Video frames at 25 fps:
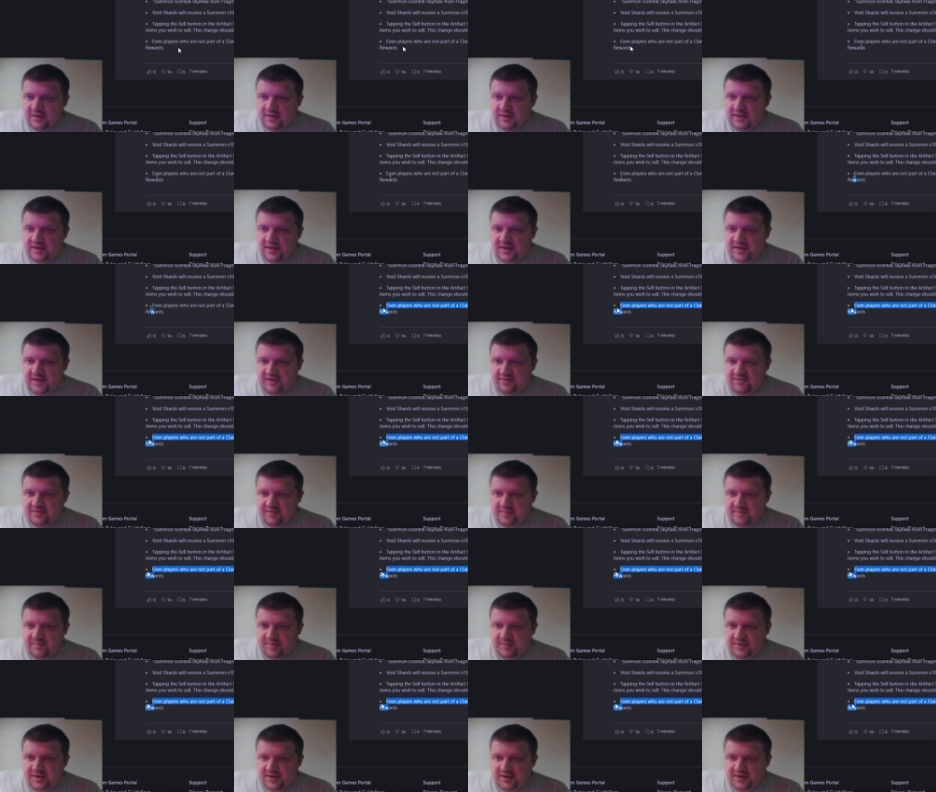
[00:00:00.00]
Even
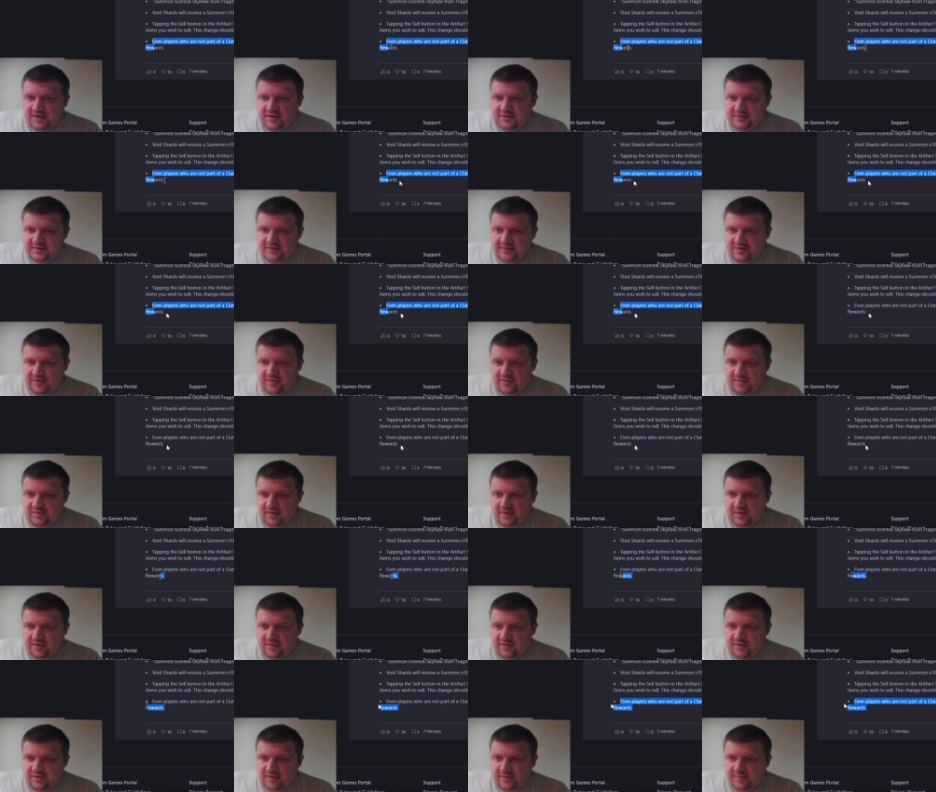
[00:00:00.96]
players who are
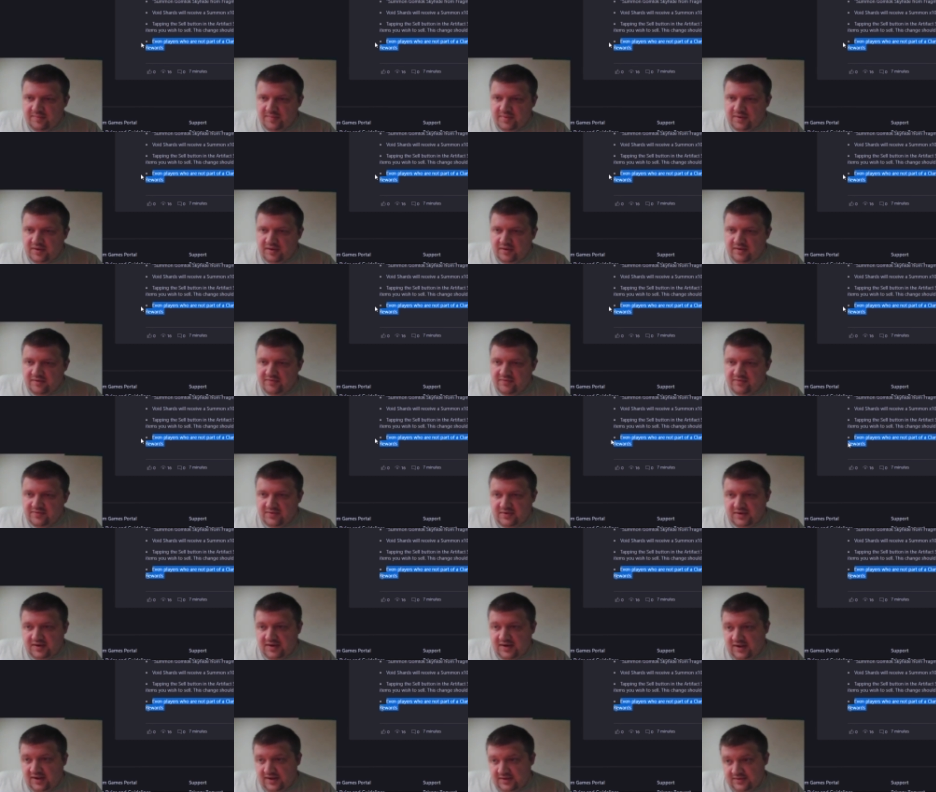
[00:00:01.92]
not part of
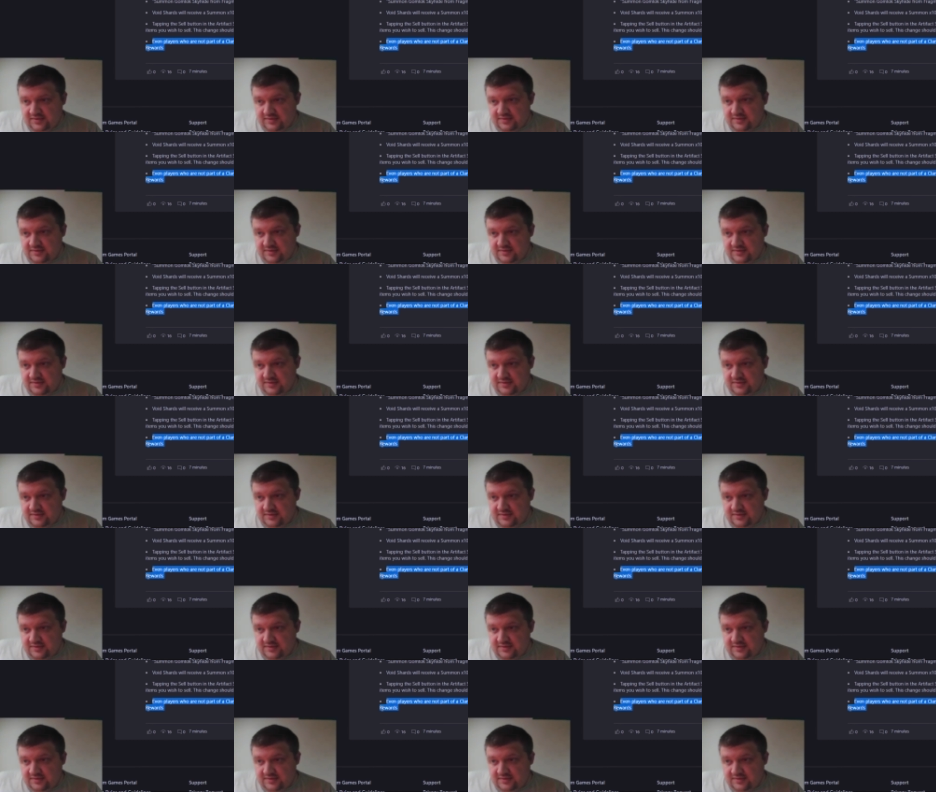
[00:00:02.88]
clan.